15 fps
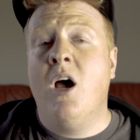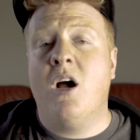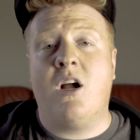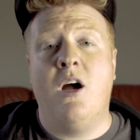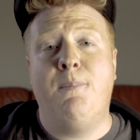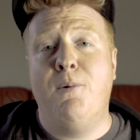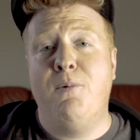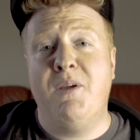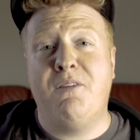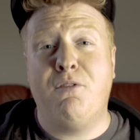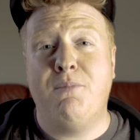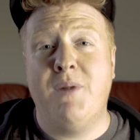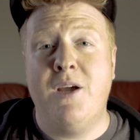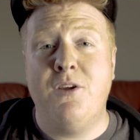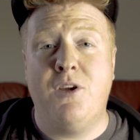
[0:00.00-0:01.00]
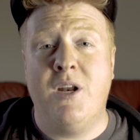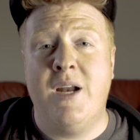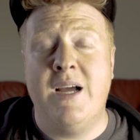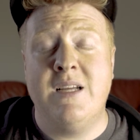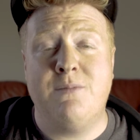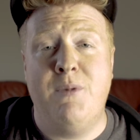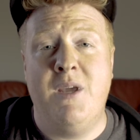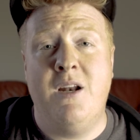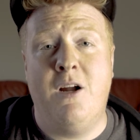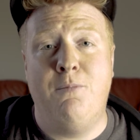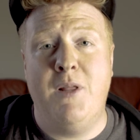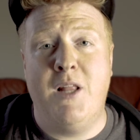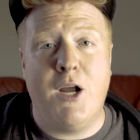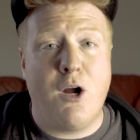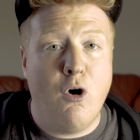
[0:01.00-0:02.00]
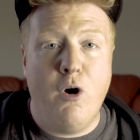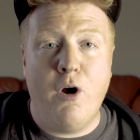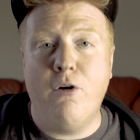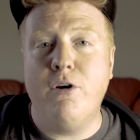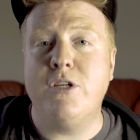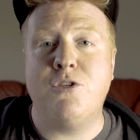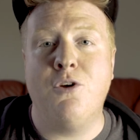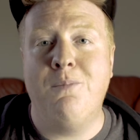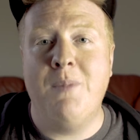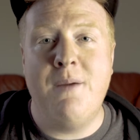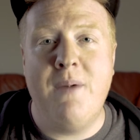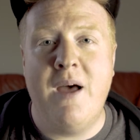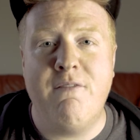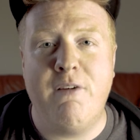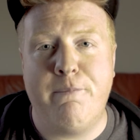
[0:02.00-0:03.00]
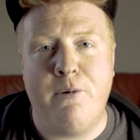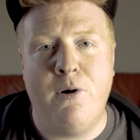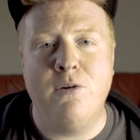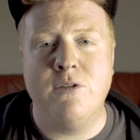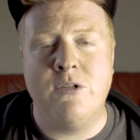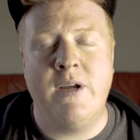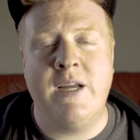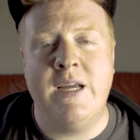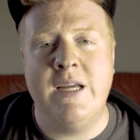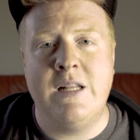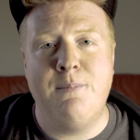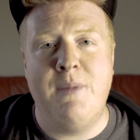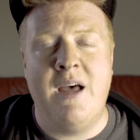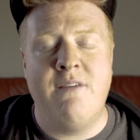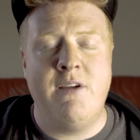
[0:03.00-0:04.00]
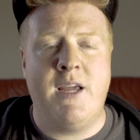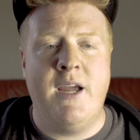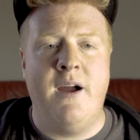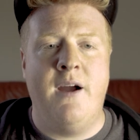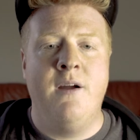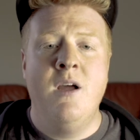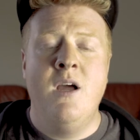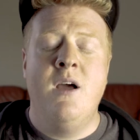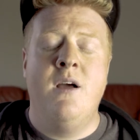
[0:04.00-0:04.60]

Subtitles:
A couple weeks from now, you can ask me and I'll be like, oh, I already sold my Mavic Pro so I can get the Mavic Air.